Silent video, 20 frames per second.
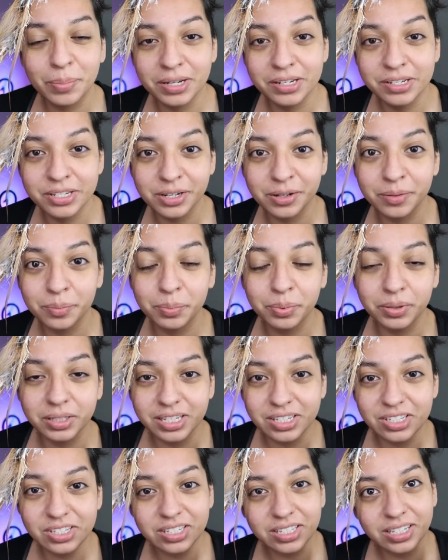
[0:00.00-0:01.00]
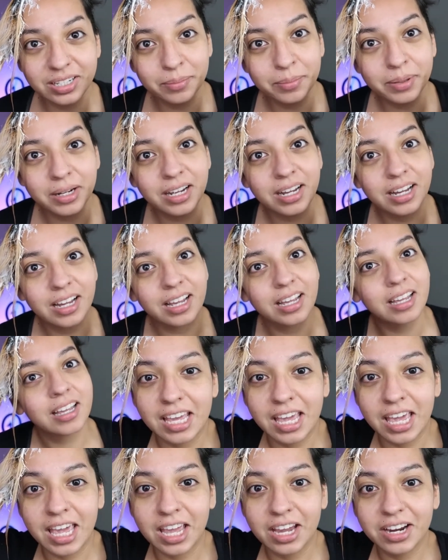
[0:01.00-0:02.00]
bunch of bleach in my eye.
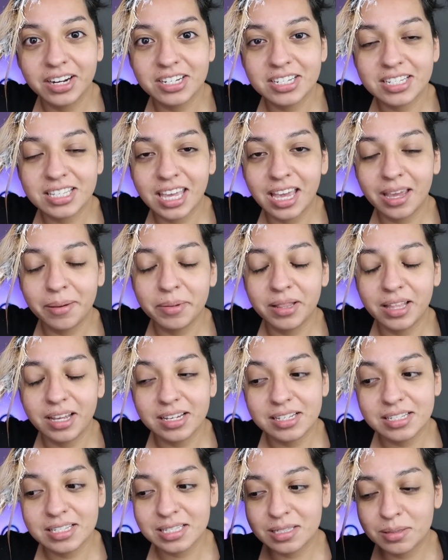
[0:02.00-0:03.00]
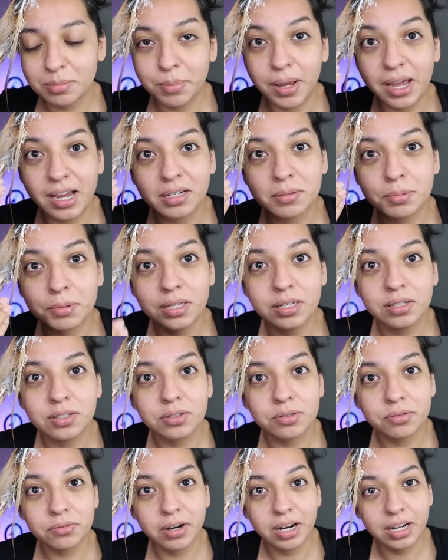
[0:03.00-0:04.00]
The hair just came and like smacked me
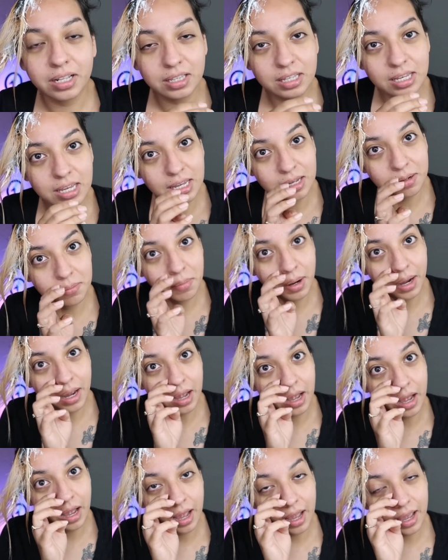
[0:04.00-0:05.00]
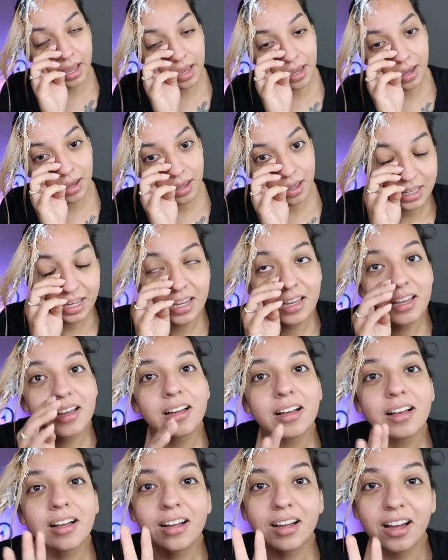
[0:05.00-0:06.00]
directly in my eye. Thank
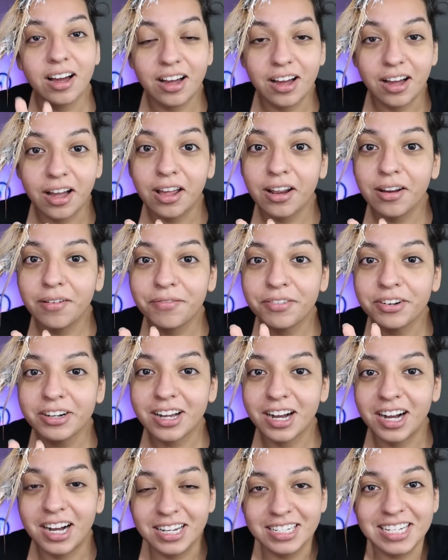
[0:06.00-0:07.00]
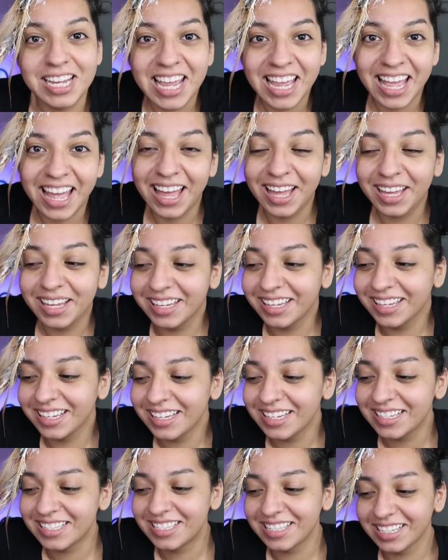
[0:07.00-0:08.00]
God for
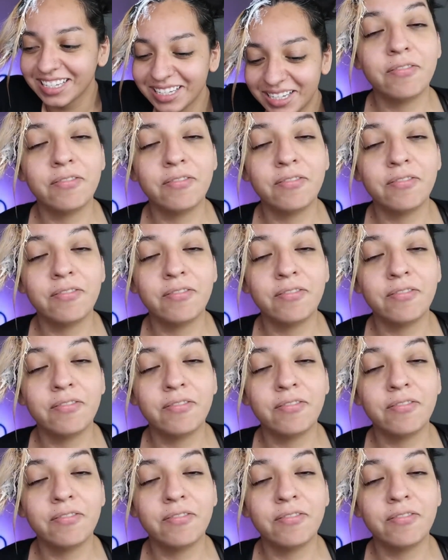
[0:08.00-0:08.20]
contacts.